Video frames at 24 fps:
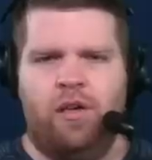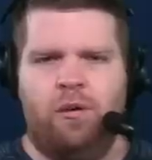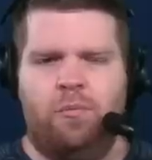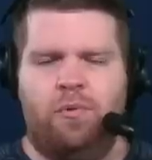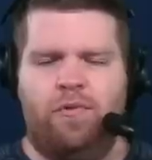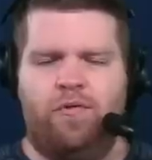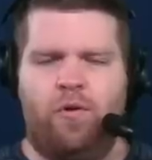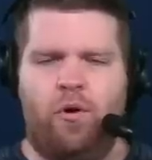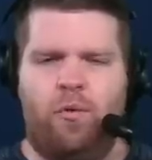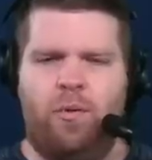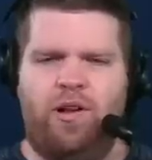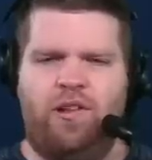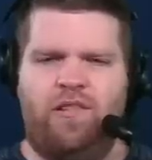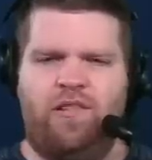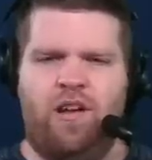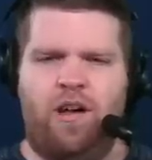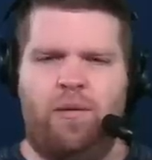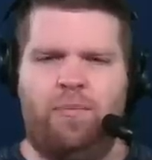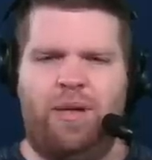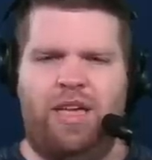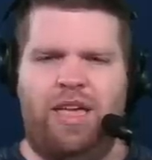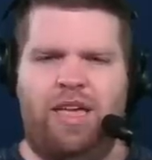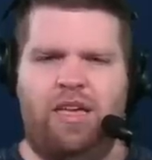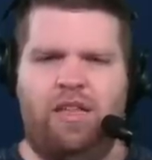Before we
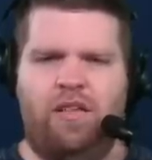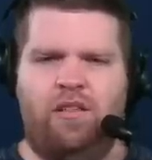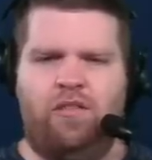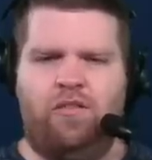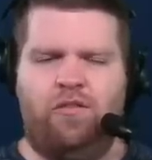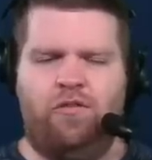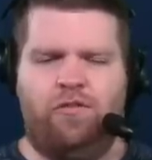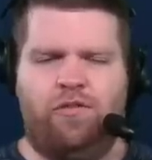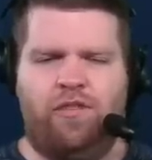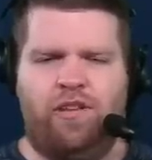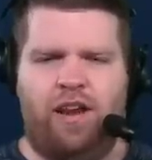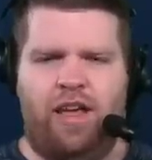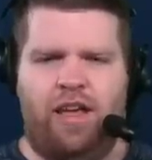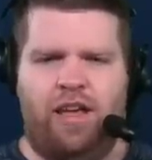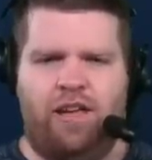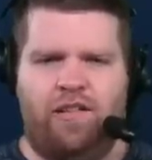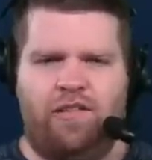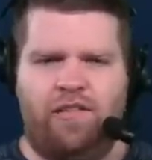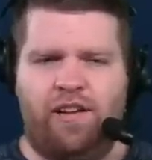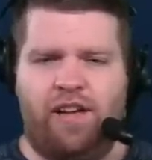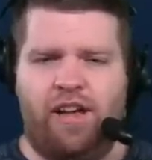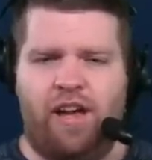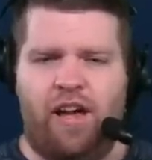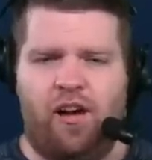jump into
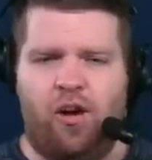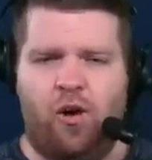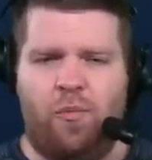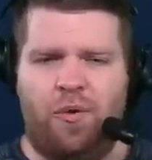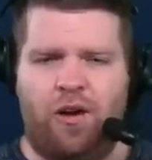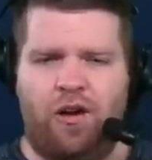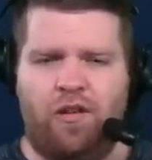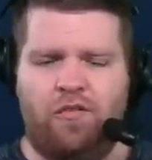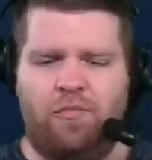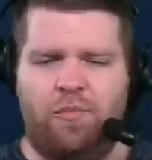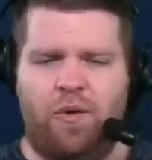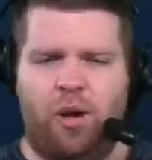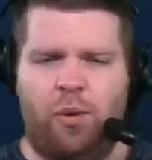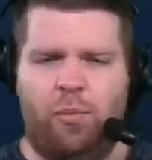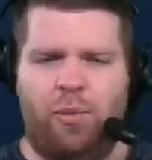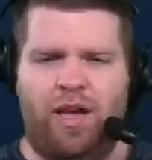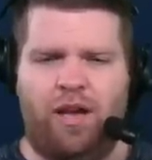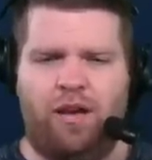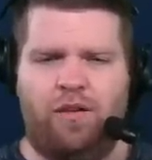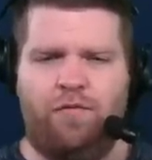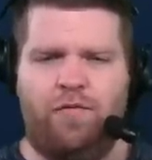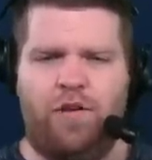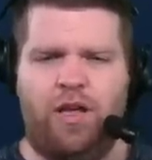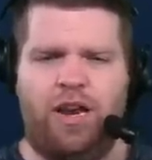today's Chicago Bears
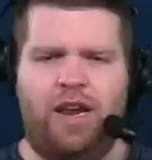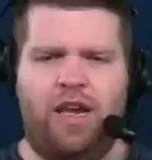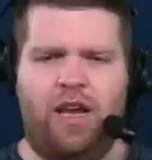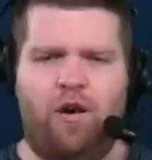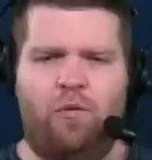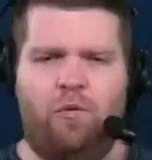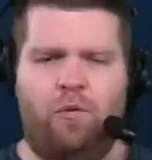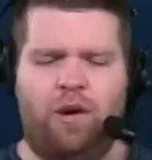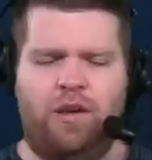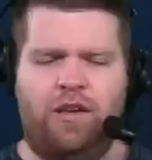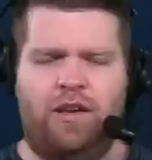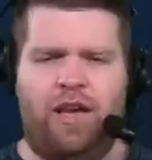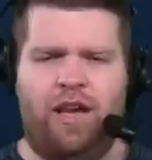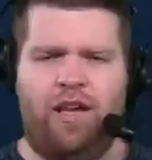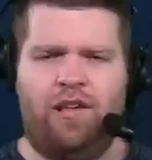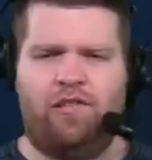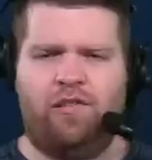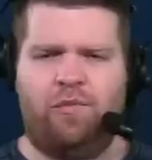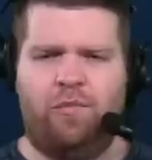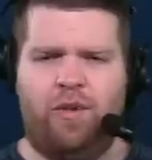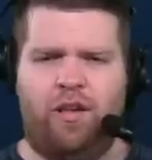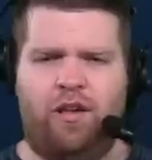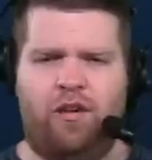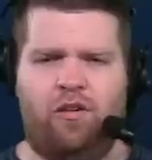mailbag video, where you guys
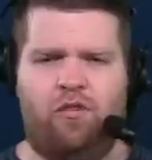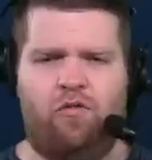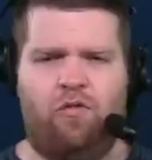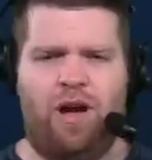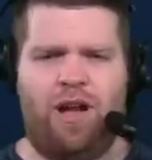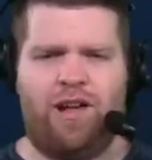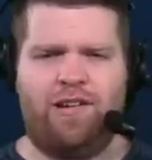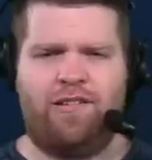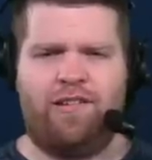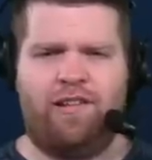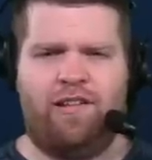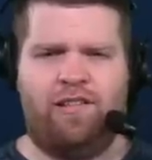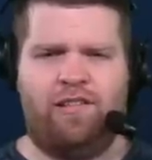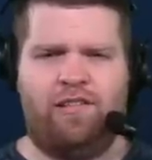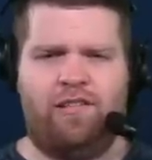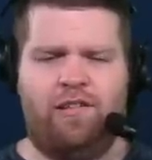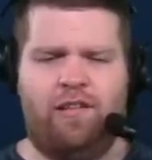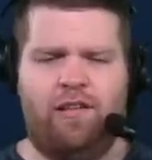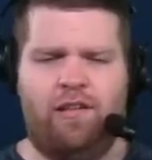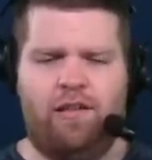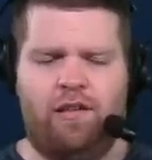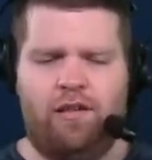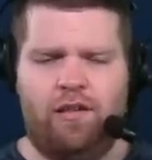submit your questions,